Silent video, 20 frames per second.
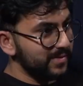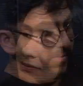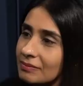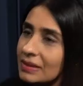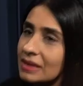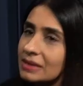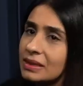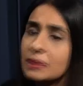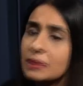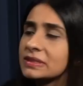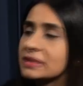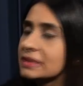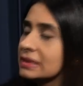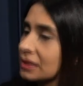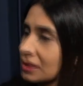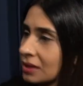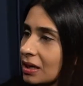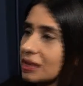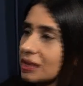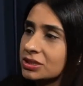it was in
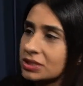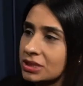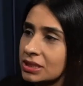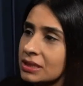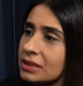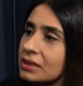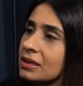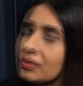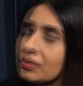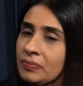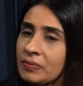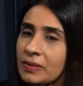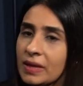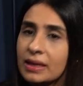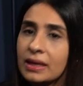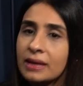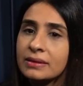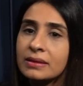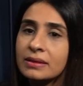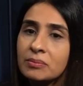Karachi,
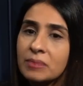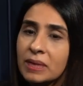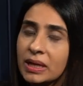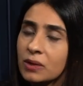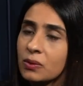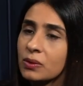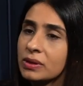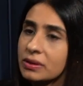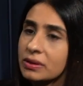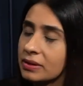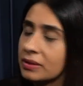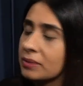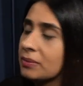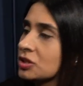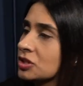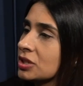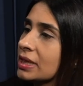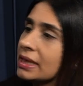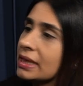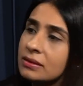and I did my law degree
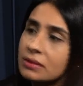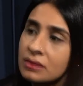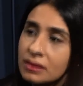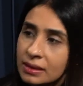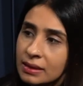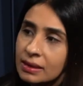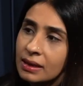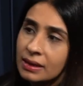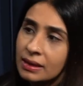much later in life.